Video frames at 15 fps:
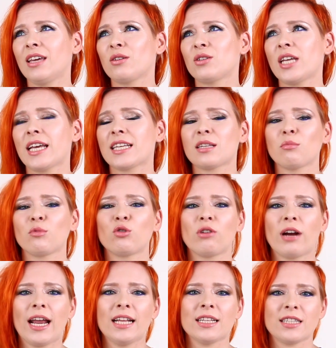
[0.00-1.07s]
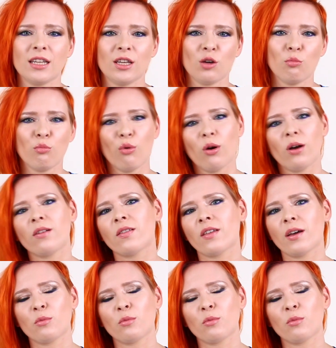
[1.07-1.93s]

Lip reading: you take some grains and you boil